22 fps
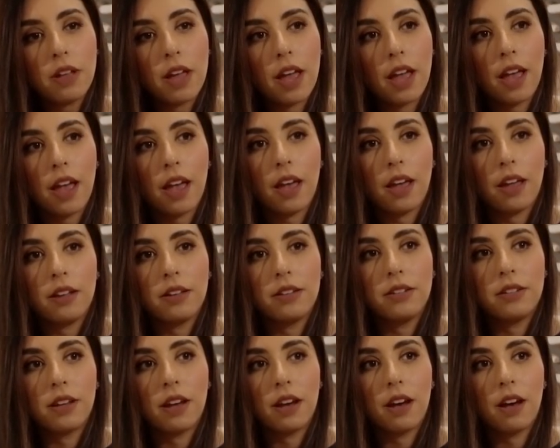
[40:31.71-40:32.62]

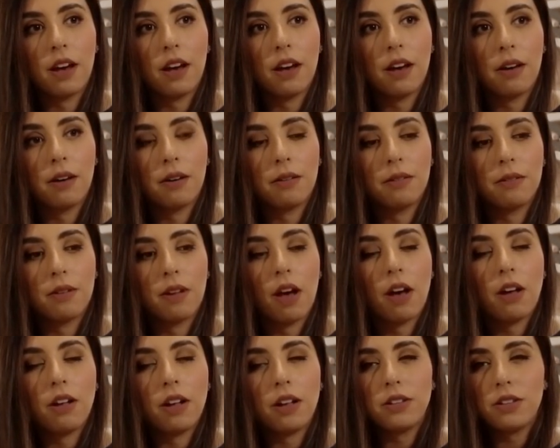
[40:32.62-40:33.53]
and
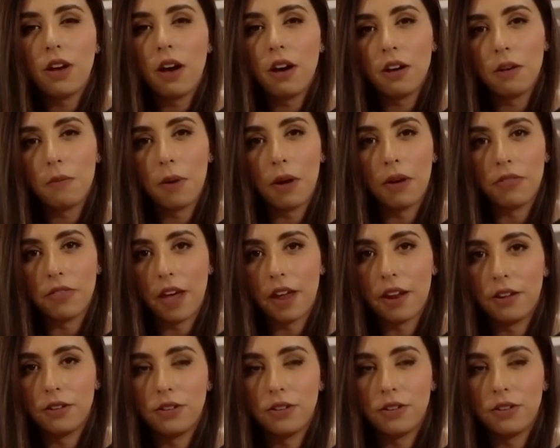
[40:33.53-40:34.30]
I'll talk about that.